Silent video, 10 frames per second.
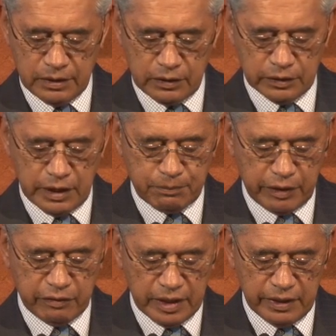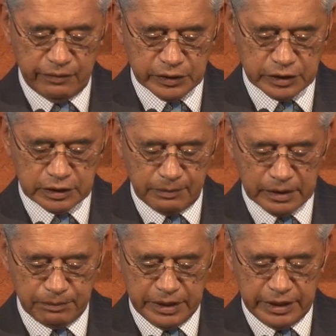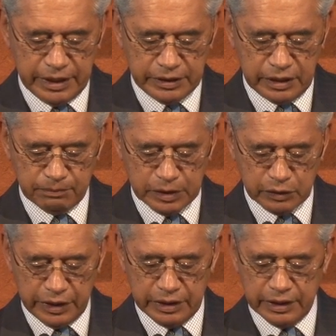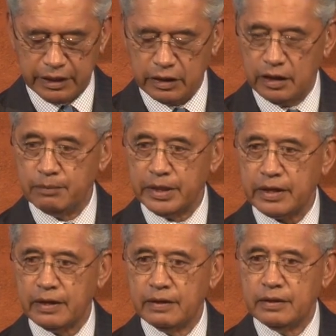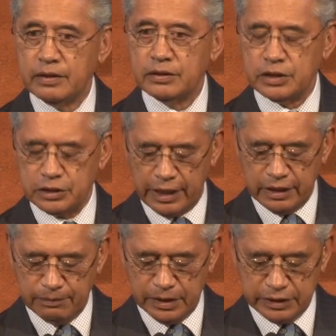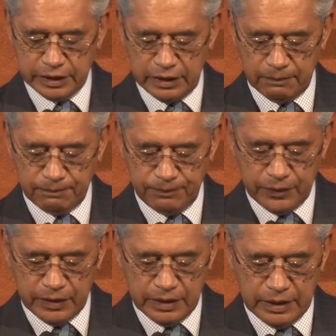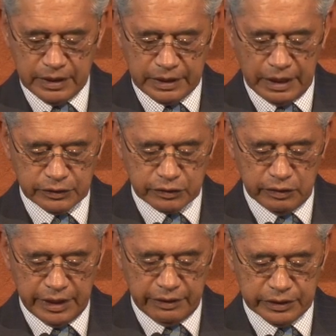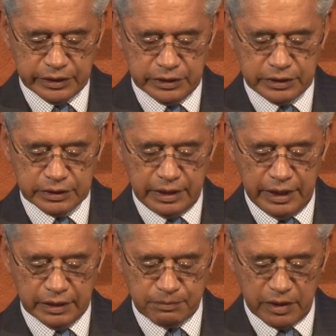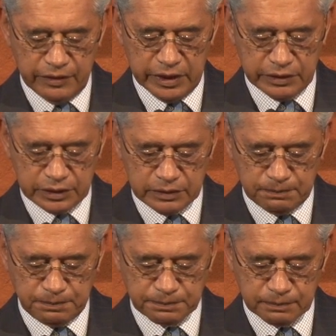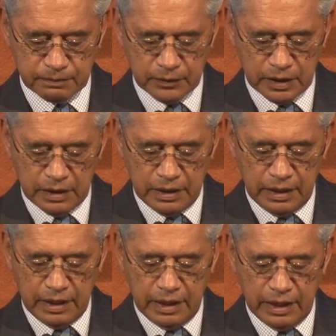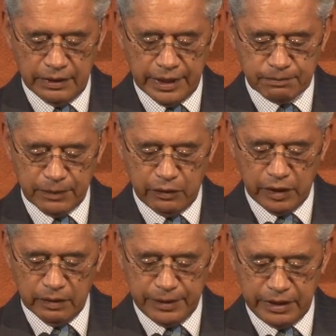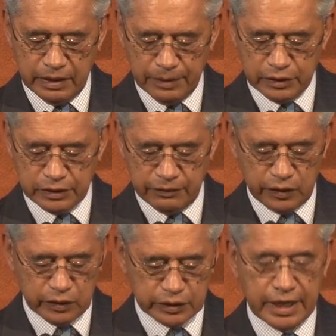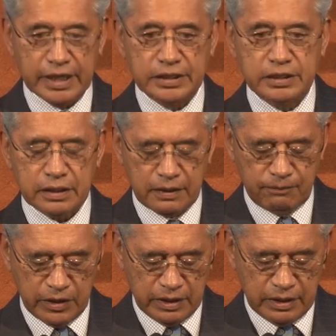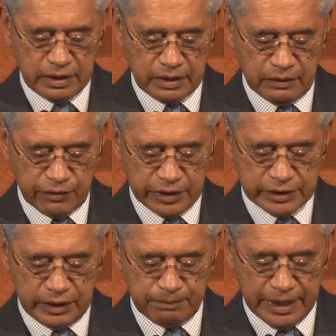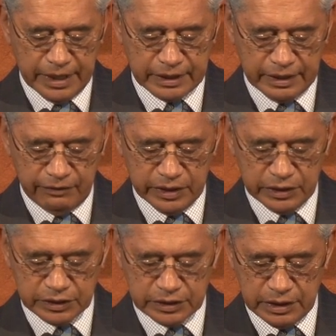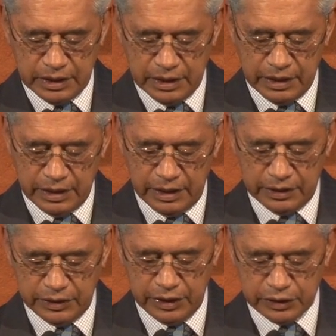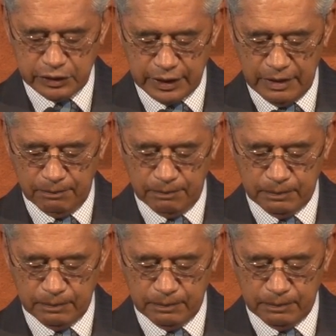Contemporary relevance is about mediating between economic sustainability, cultural heritage, and provenance. And that may well be the most difficult task confronting park governance in years to come.